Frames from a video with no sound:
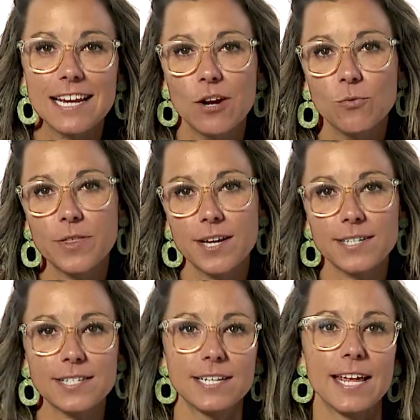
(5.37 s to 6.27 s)
down with us
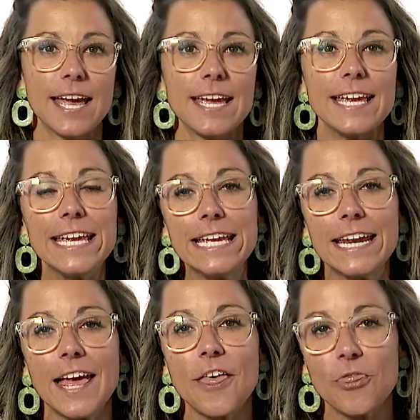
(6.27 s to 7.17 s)
today in
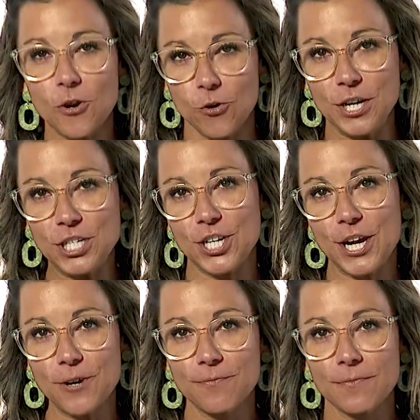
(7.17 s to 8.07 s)
the green
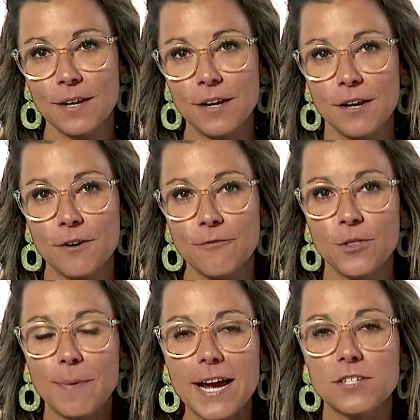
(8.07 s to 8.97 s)
chair. For the
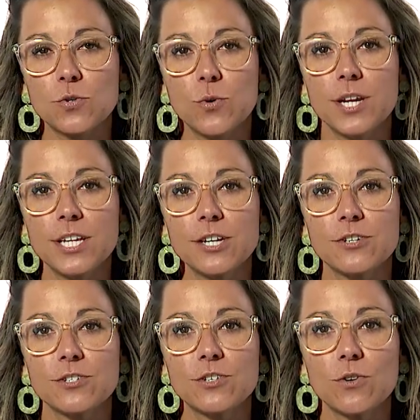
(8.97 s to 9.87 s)
past 20
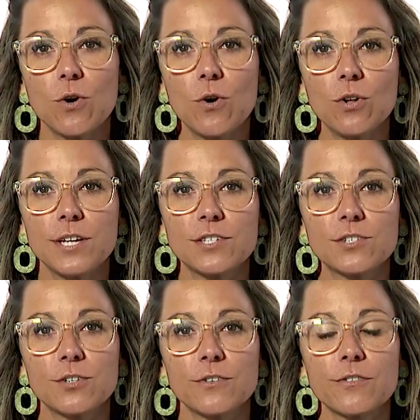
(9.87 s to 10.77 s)
years, Nicole has
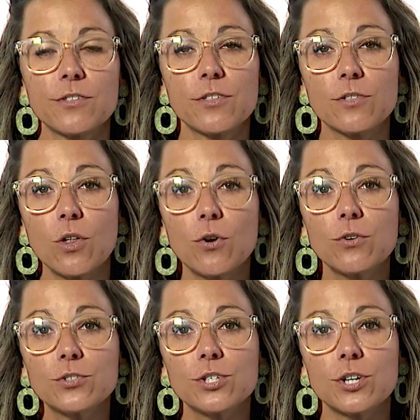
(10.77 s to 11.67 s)
served the local
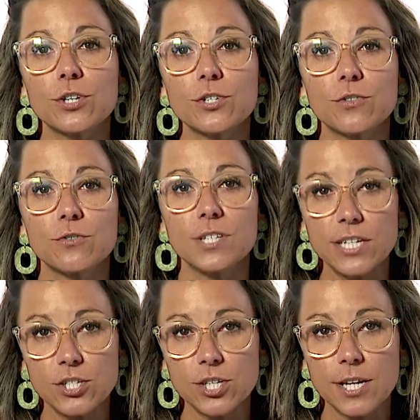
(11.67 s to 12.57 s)
church through
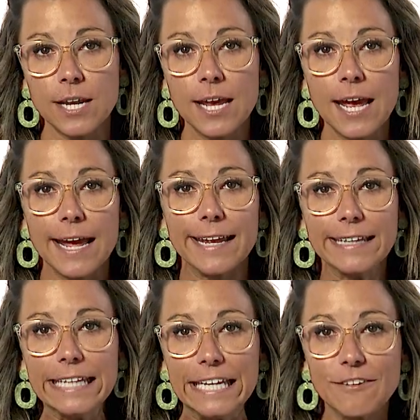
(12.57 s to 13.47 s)
teaching and
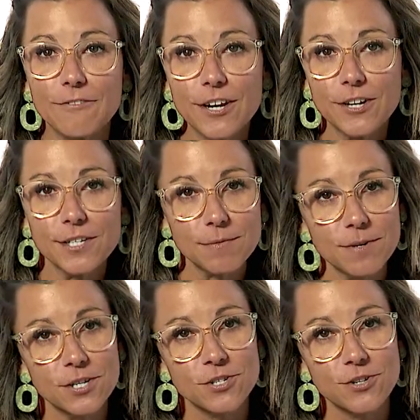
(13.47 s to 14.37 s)
leading various
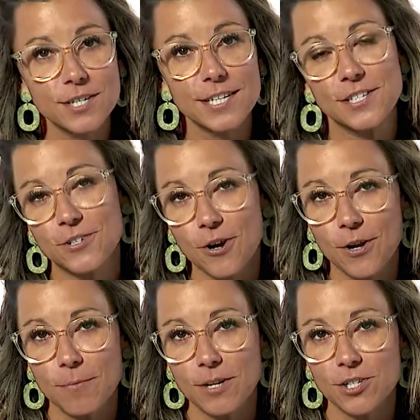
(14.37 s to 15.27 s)
ministries and
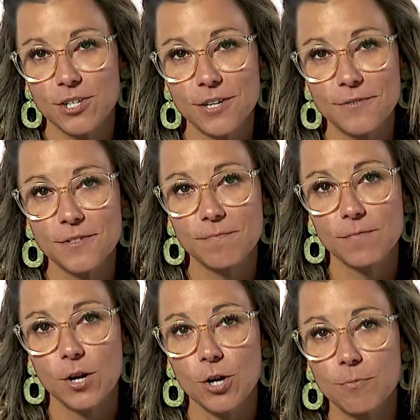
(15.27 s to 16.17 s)
startup initiatives.
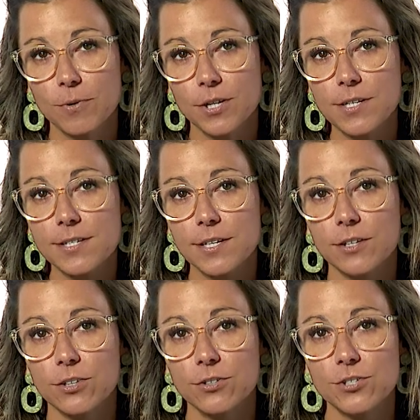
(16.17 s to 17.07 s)
Her books
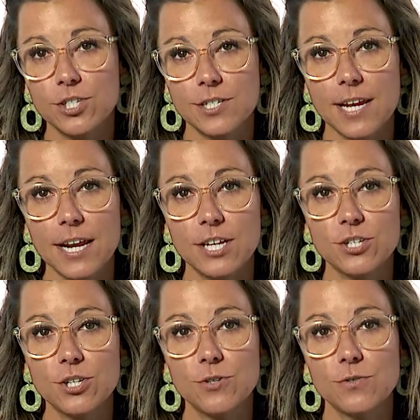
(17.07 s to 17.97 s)
include She's Got
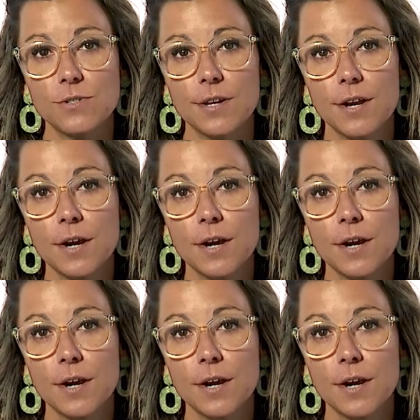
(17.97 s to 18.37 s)
Issues,